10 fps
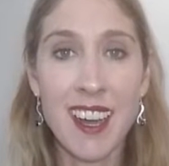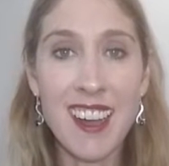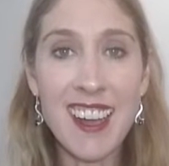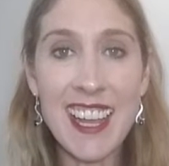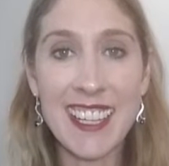
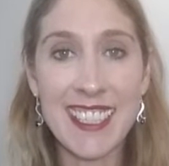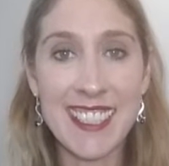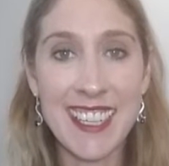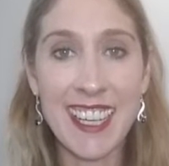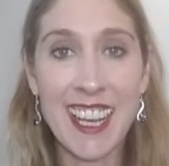Hi,
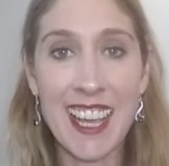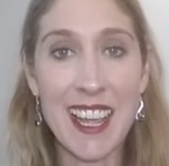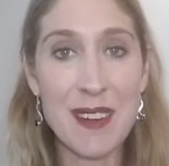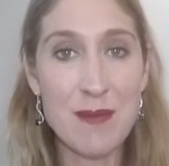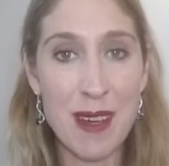it's Nicola
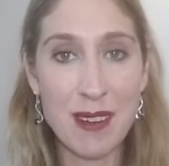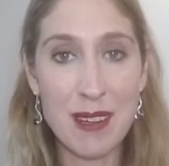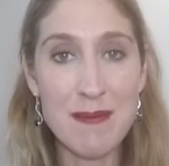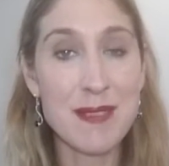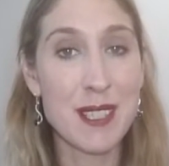and
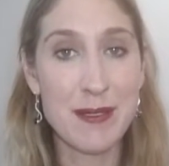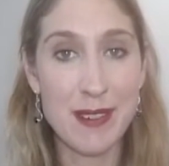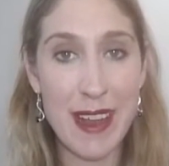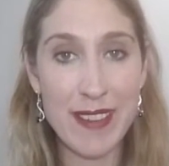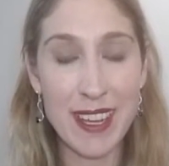welcome to
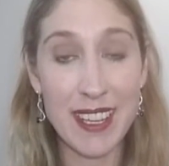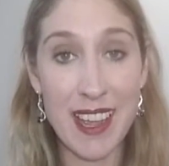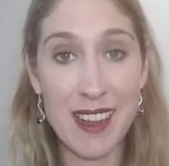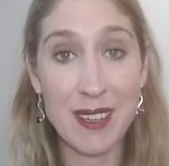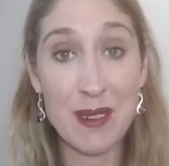Forever
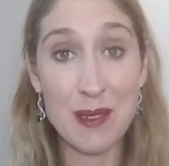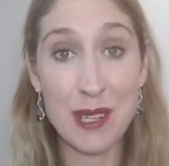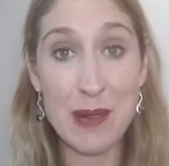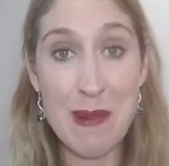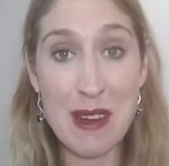Young
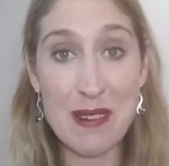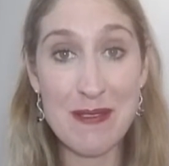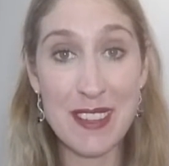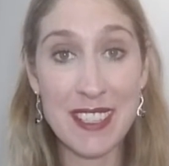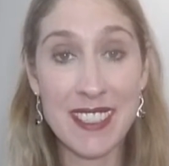
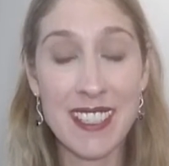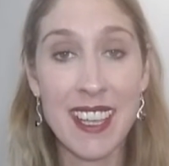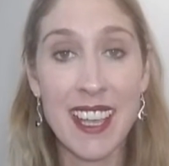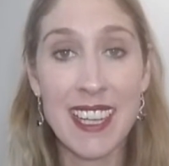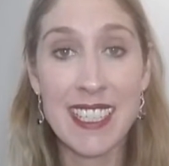Autobiographies.
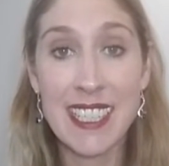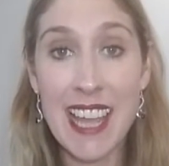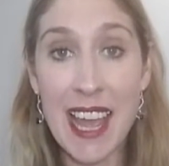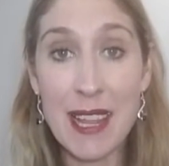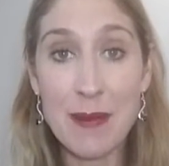
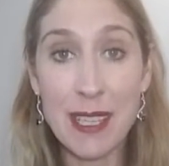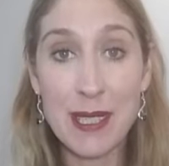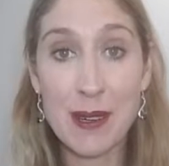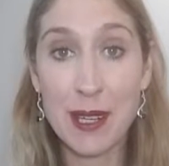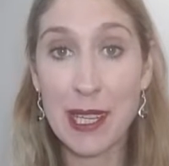Today we're
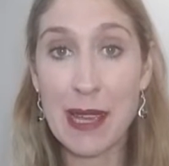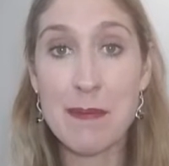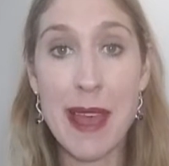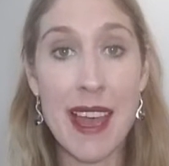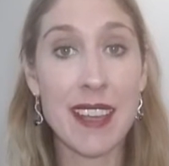talking
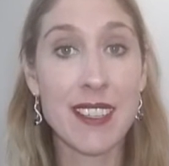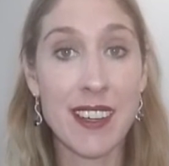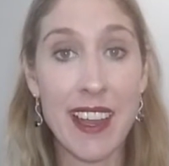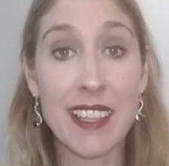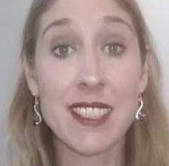about
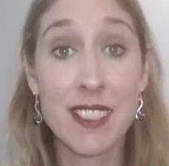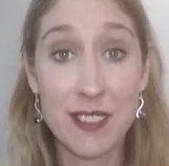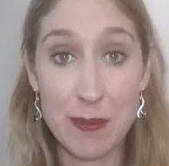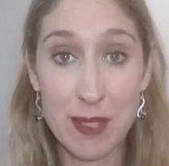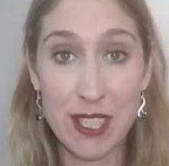
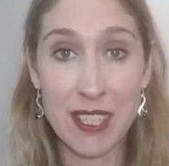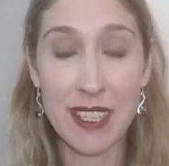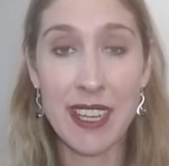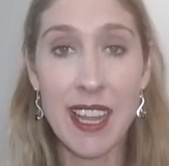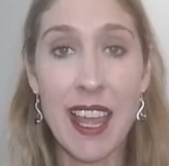
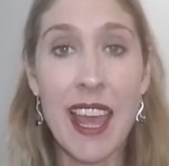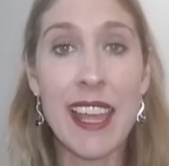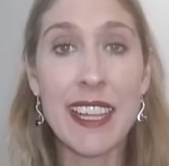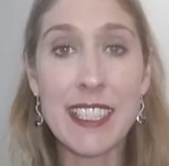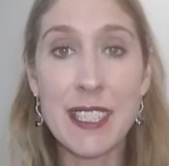transcription,
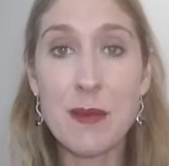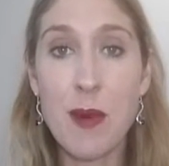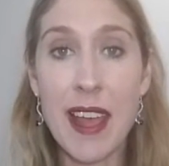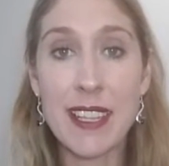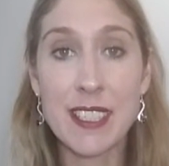easy
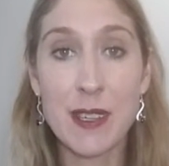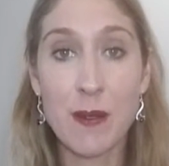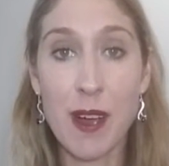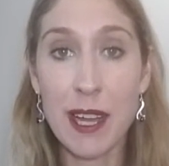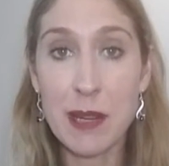ways to
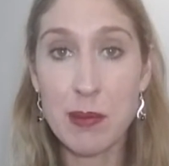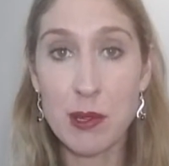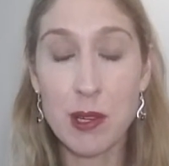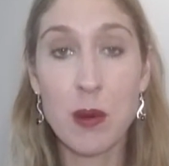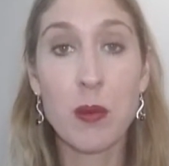write a
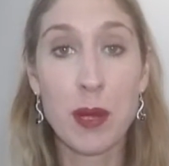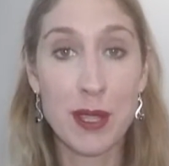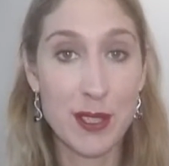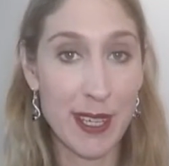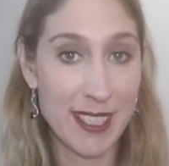book with
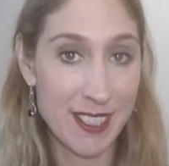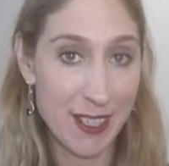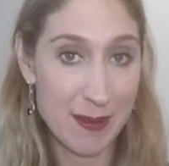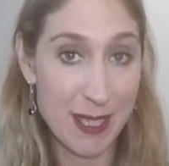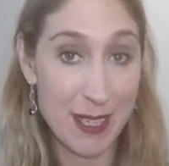
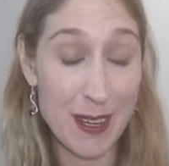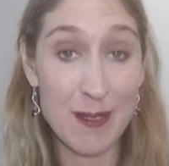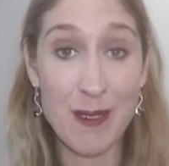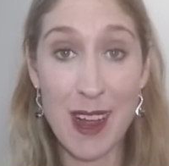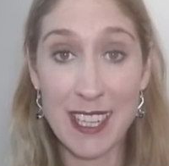transcription
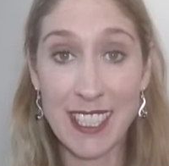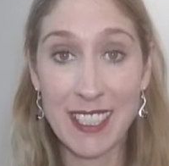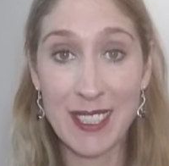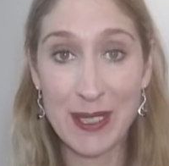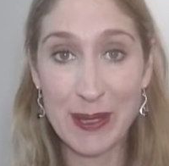
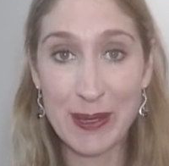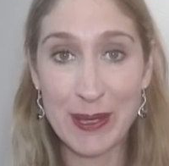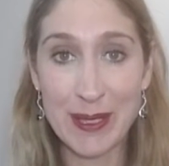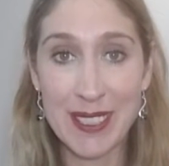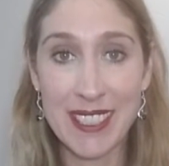writing
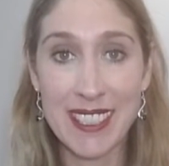tools.